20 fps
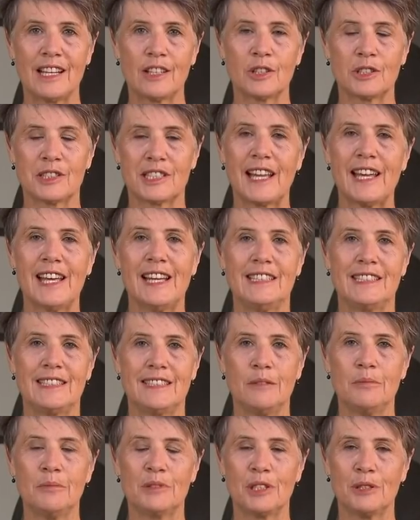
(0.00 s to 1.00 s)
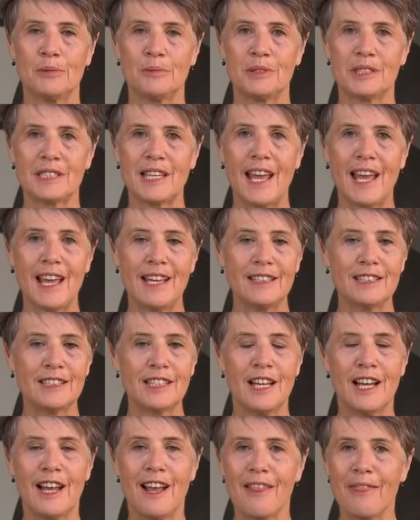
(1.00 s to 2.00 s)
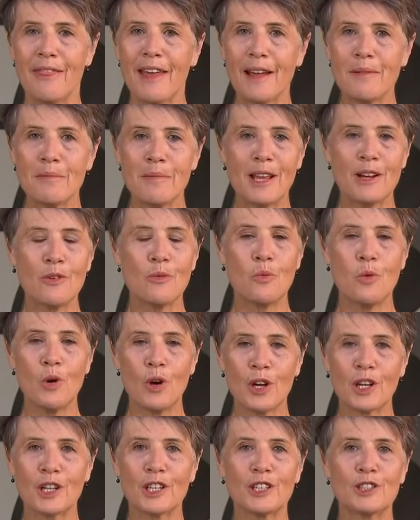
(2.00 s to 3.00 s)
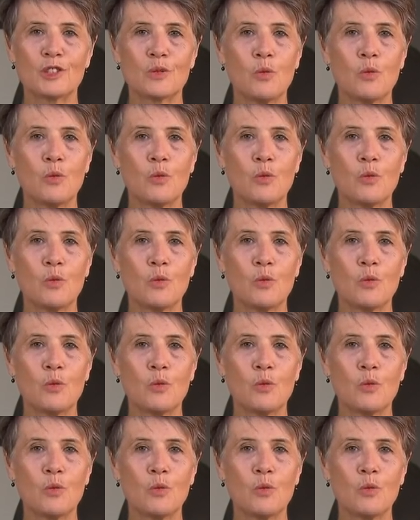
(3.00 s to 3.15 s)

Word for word: because they had symptoms and that meant workers